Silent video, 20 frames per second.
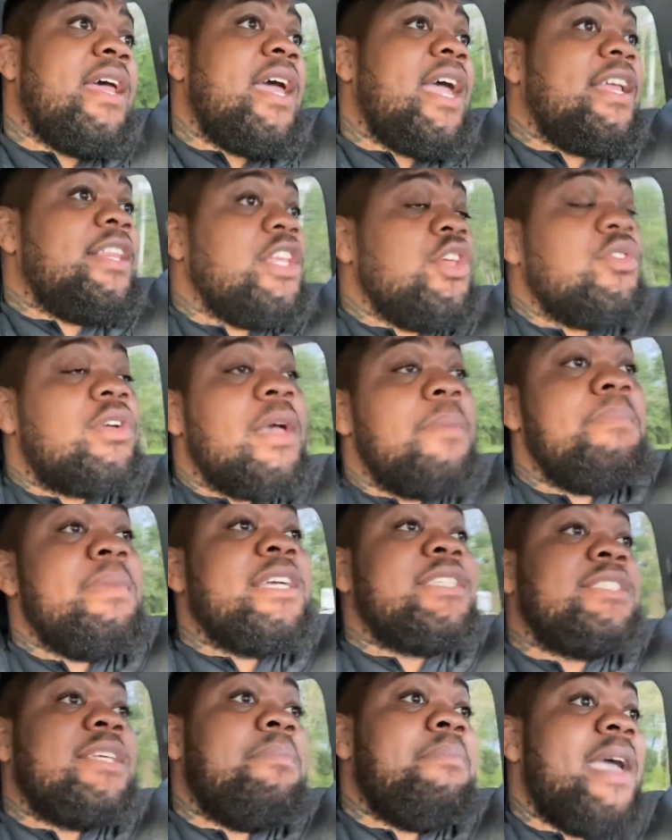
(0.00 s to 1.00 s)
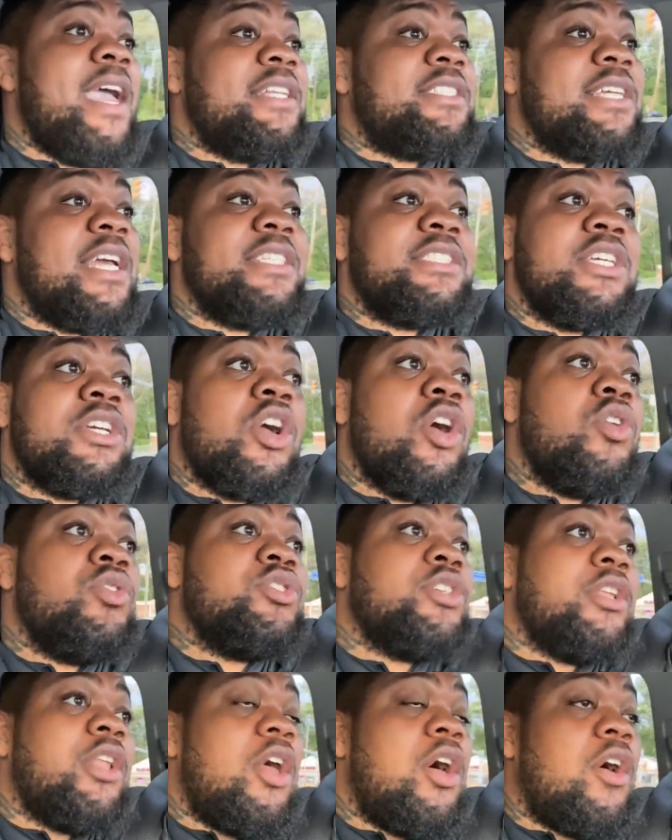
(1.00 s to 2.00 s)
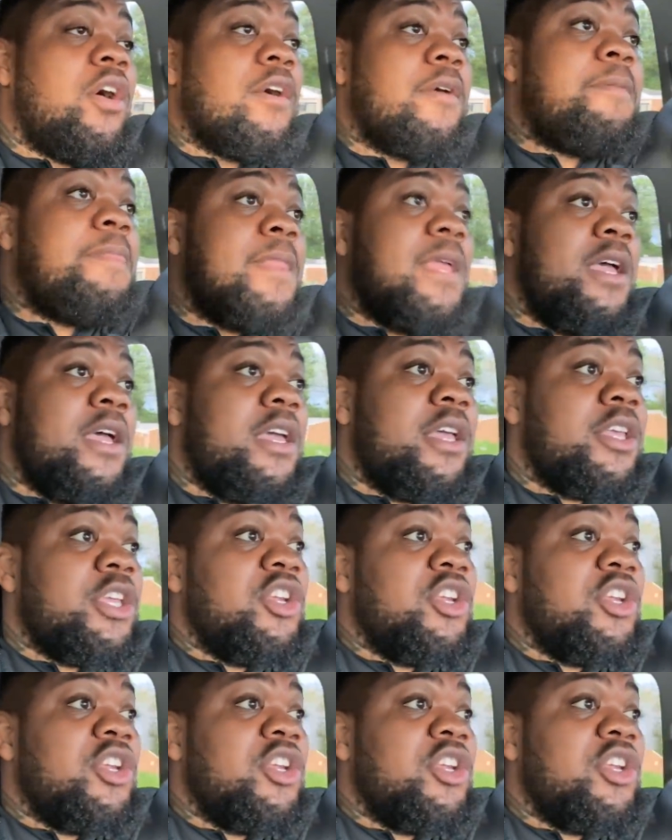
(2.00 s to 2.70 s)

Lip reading: And then you can mix and match as it goes along.